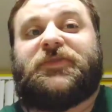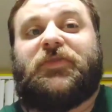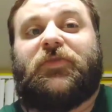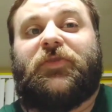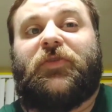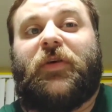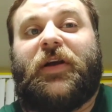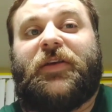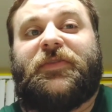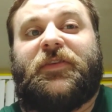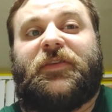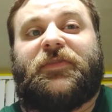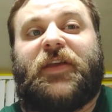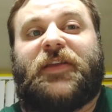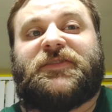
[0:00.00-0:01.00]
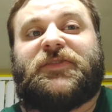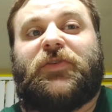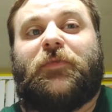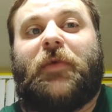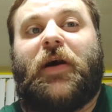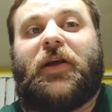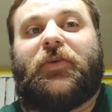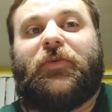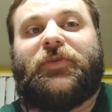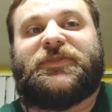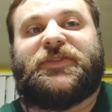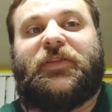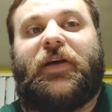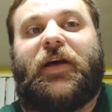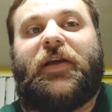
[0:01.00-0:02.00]
So, do I think that Stu Macher
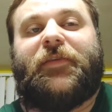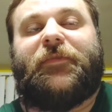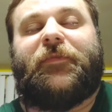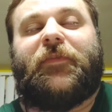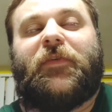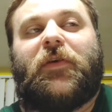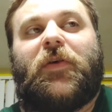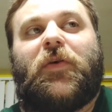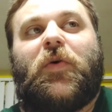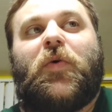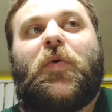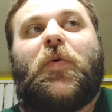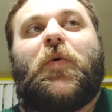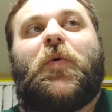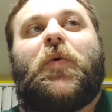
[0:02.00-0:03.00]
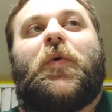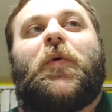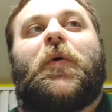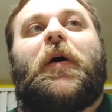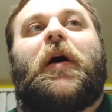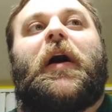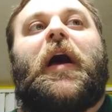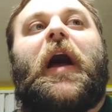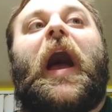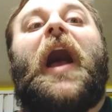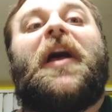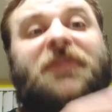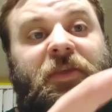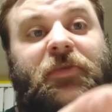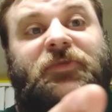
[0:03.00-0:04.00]
is alive?
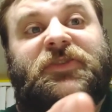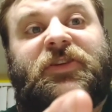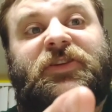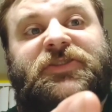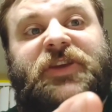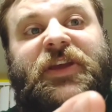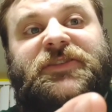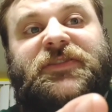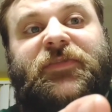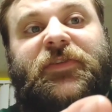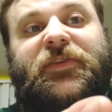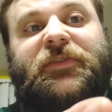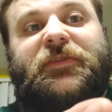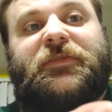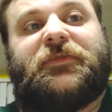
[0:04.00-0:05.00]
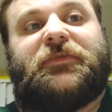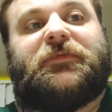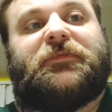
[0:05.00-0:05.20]
I think there's a good chance of it.